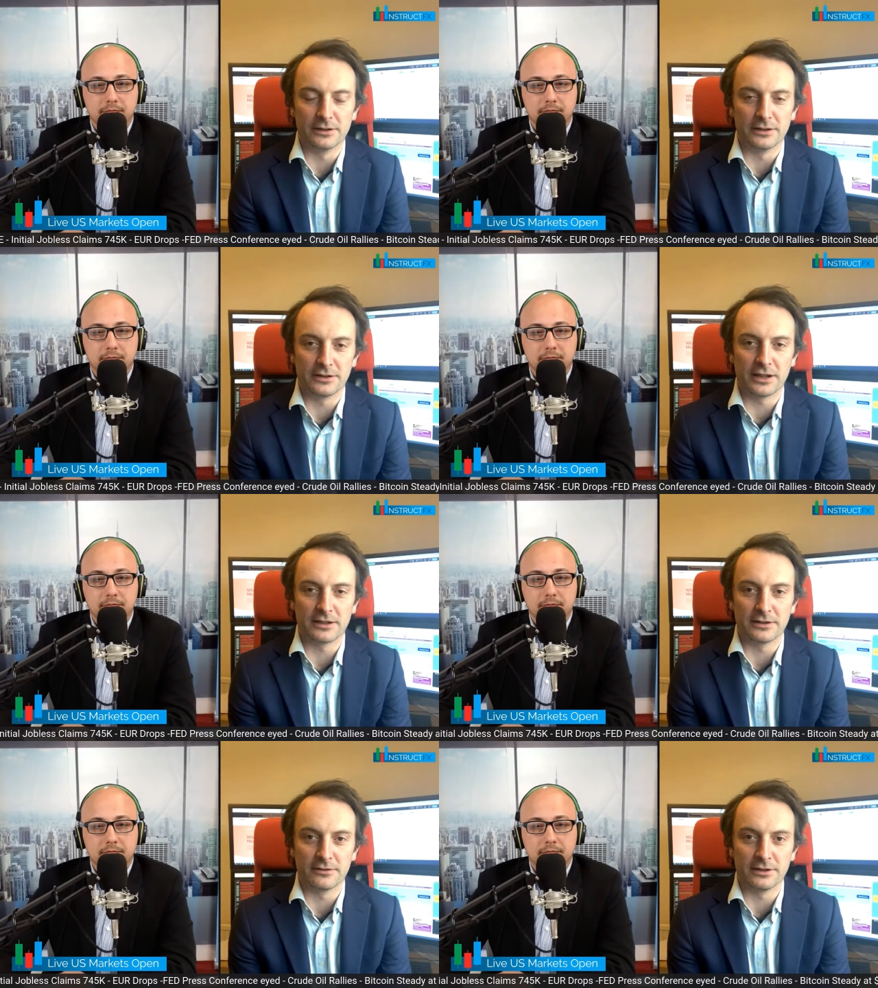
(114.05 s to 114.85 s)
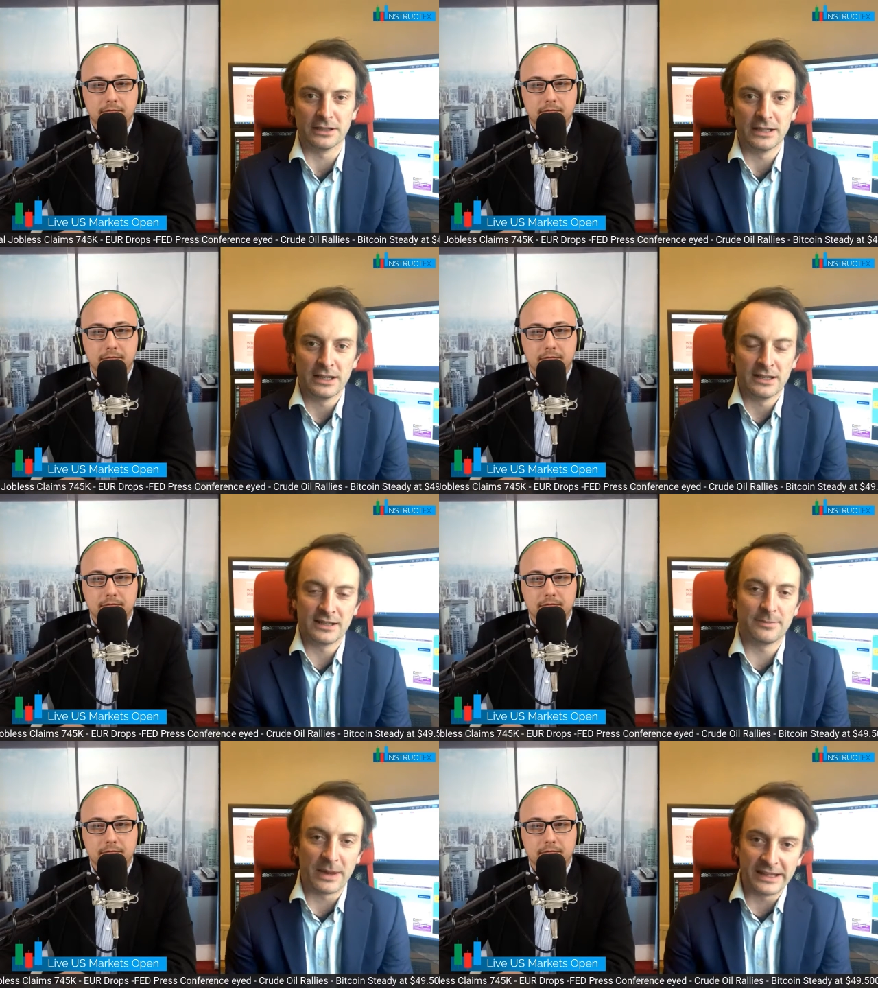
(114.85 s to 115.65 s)
Speaker 1: the chancellor's really
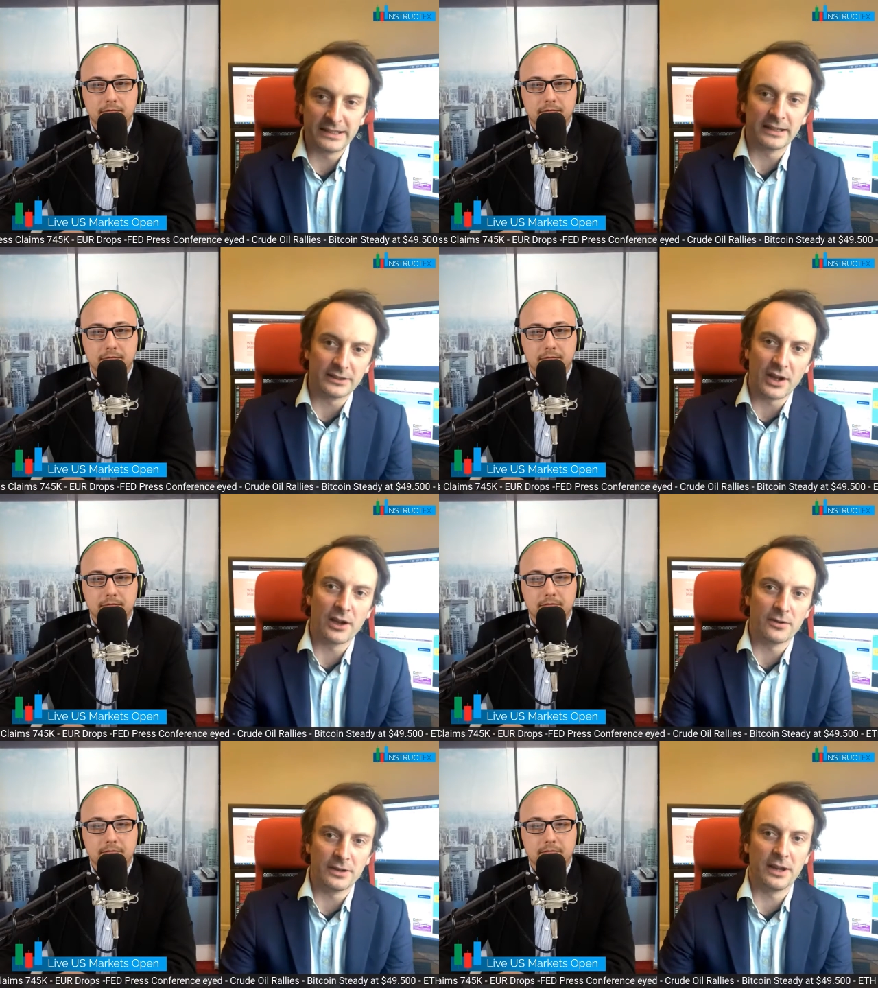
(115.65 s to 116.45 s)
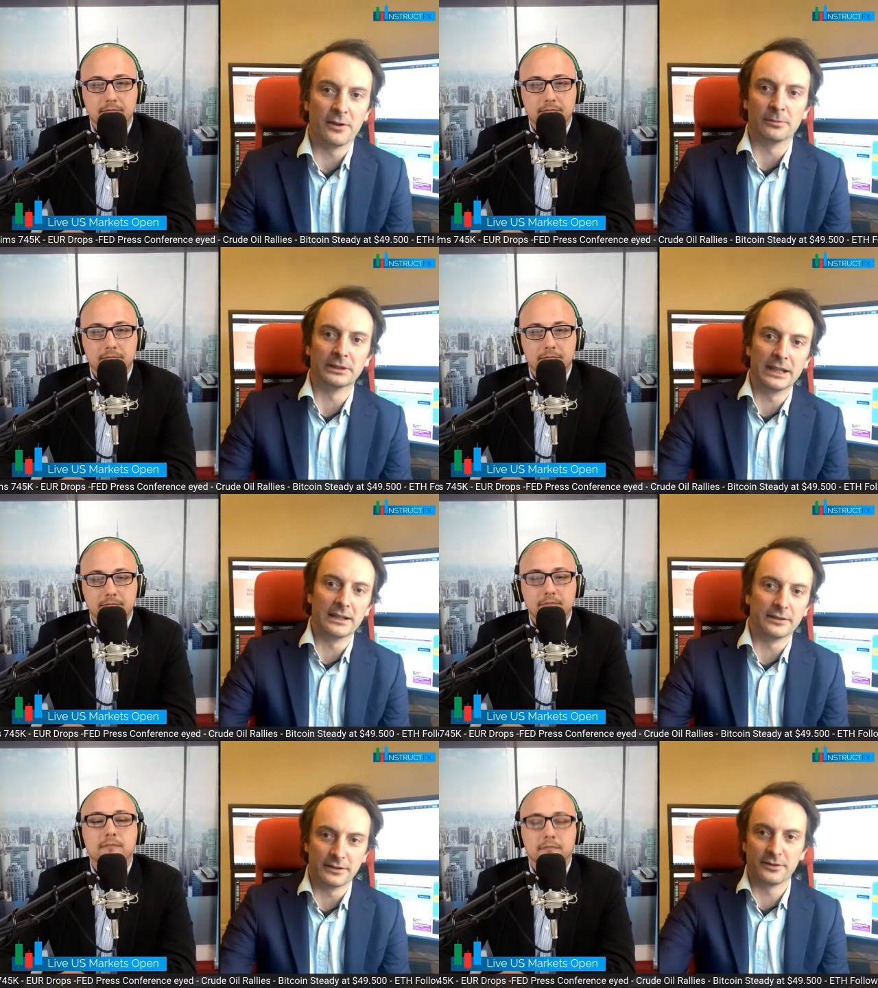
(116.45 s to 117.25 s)
spending now to help get
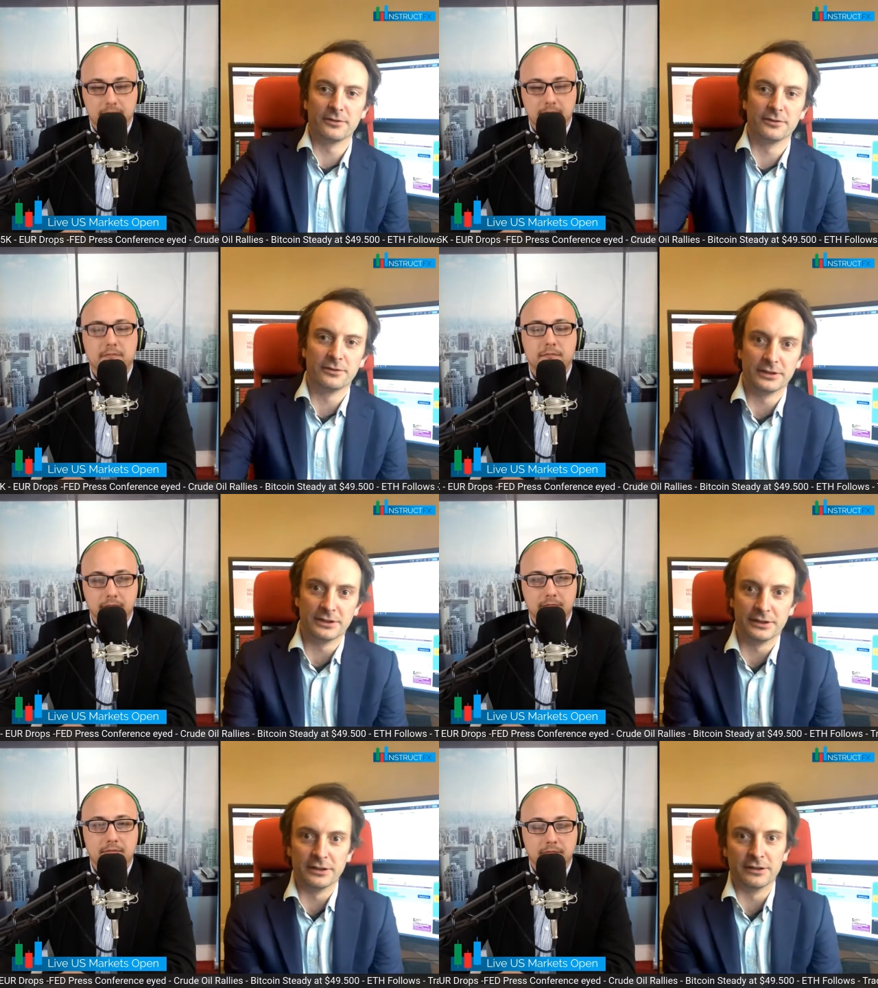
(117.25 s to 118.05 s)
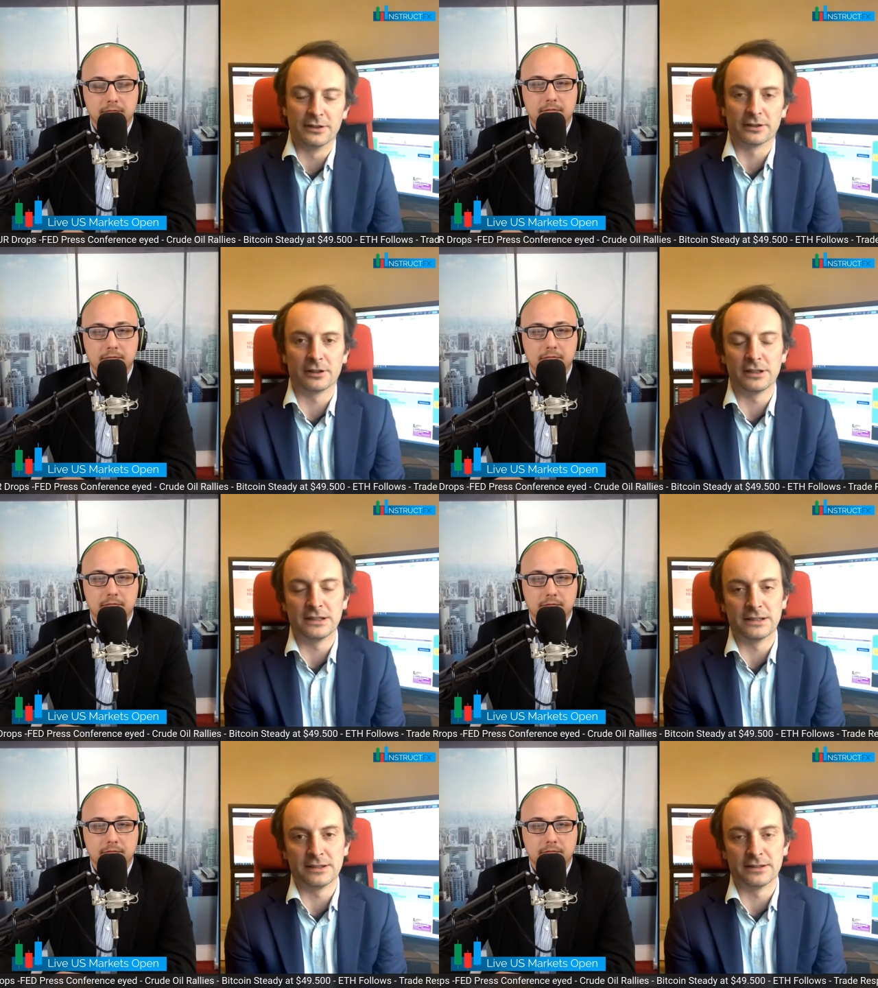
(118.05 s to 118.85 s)
us through the, the, the
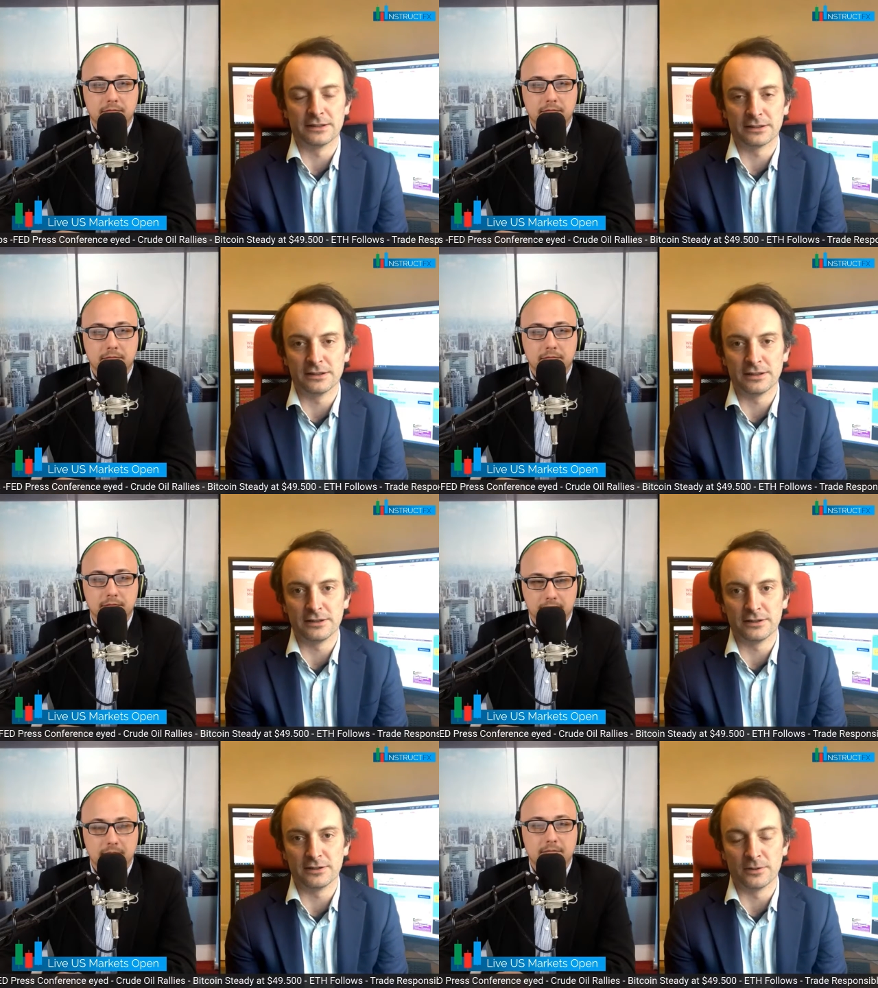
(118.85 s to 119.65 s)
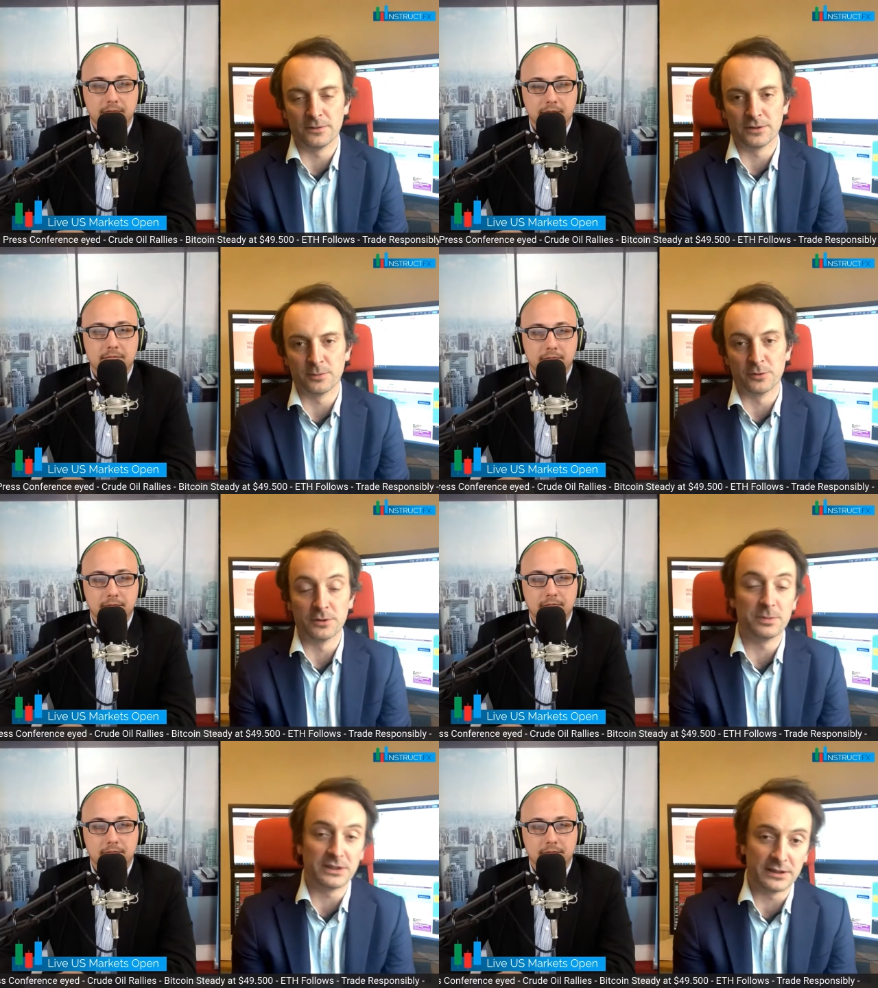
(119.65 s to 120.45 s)
crisis and continue to offer support to
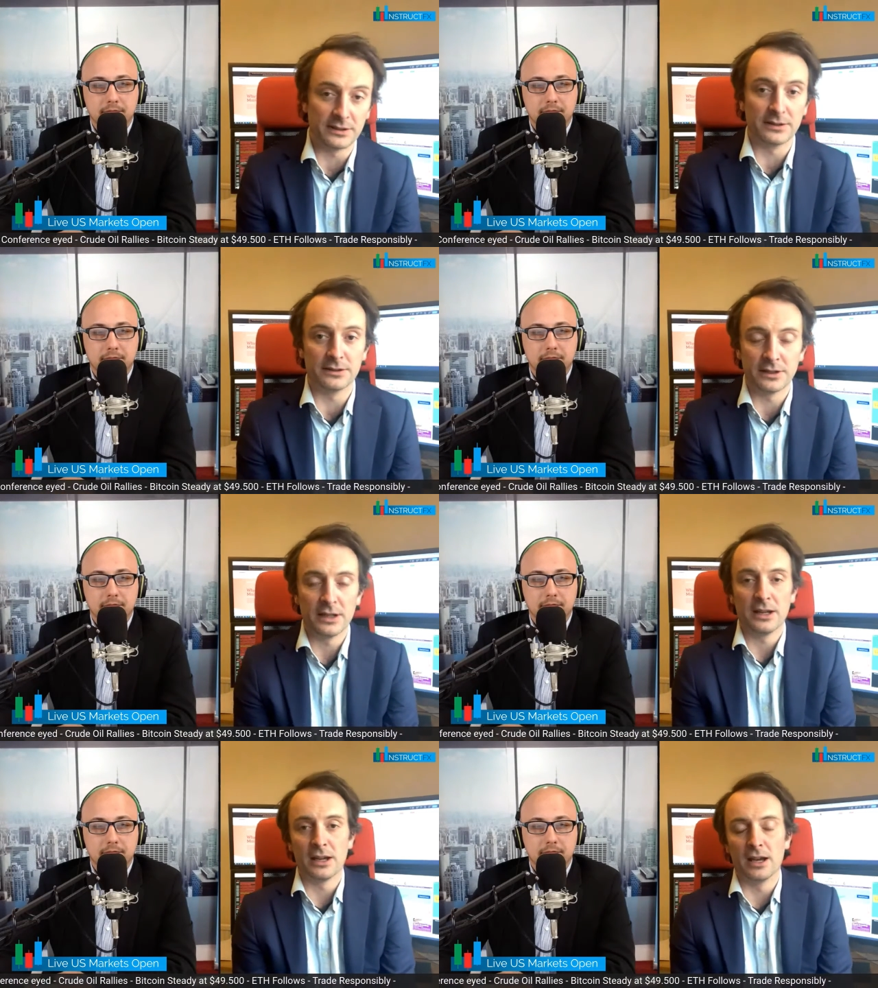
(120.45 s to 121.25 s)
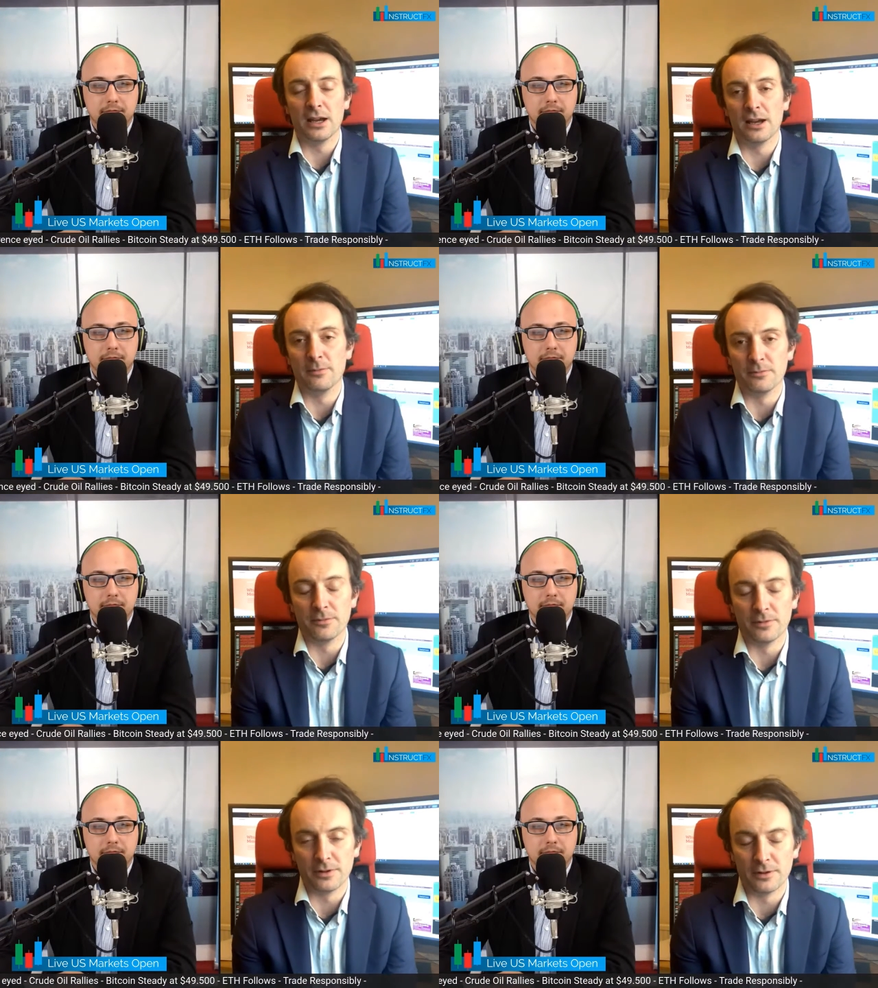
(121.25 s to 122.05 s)
businesses. Um,
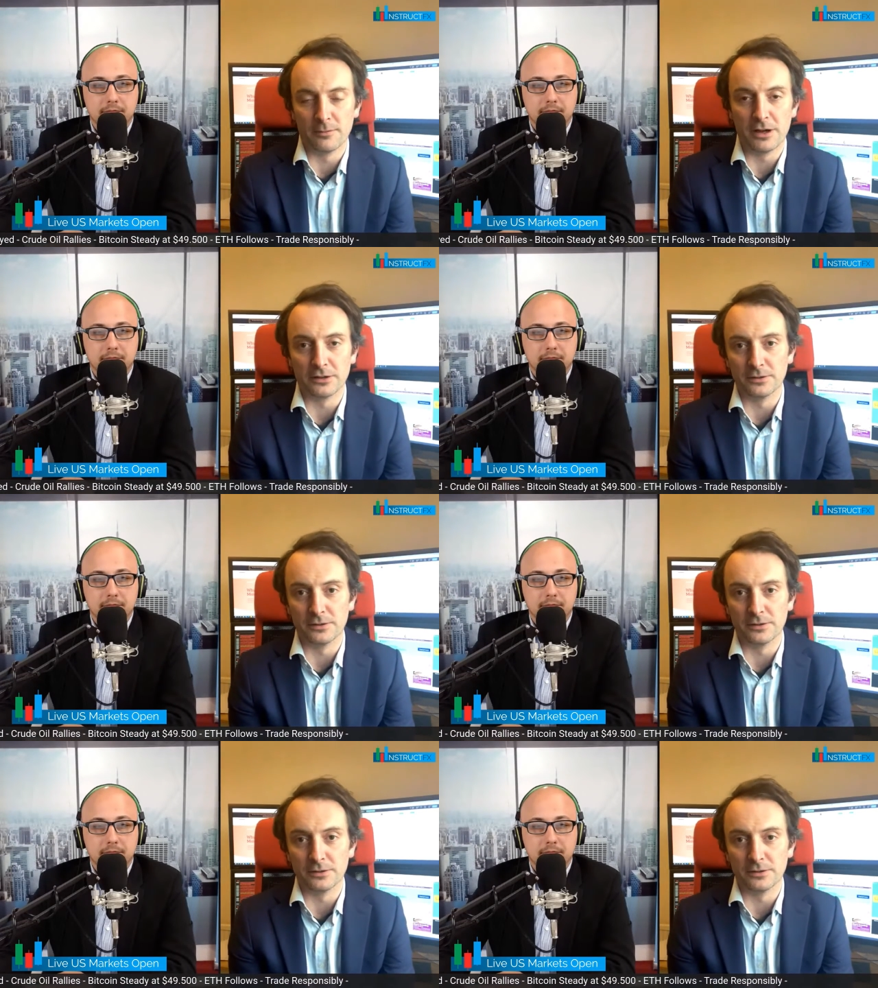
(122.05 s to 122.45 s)
among